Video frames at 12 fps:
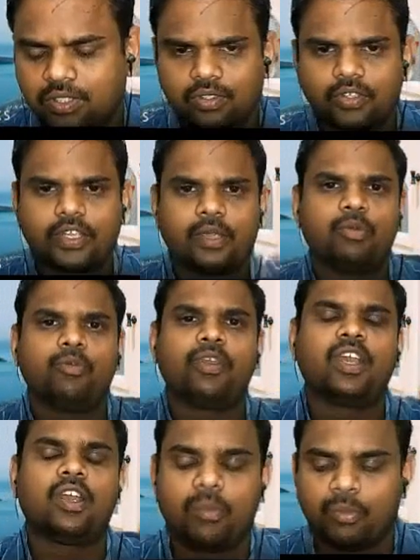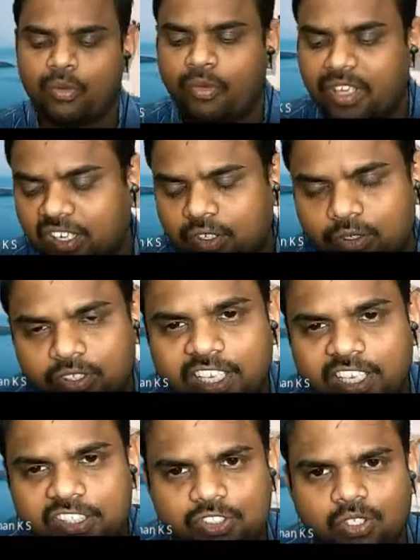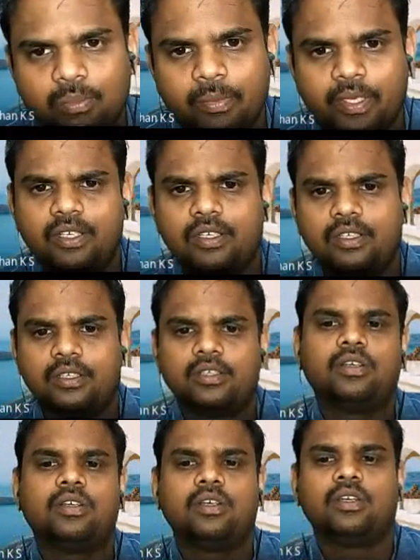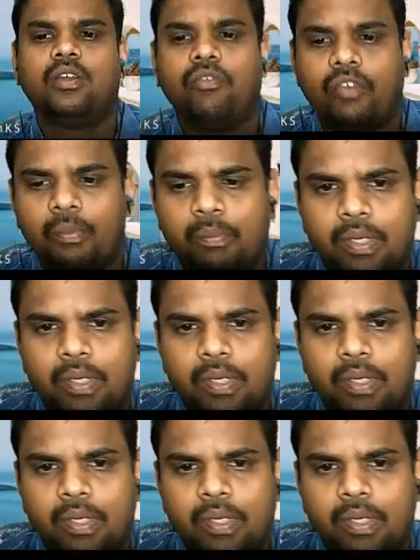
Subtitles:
Okay, moving on to the next topic, vapor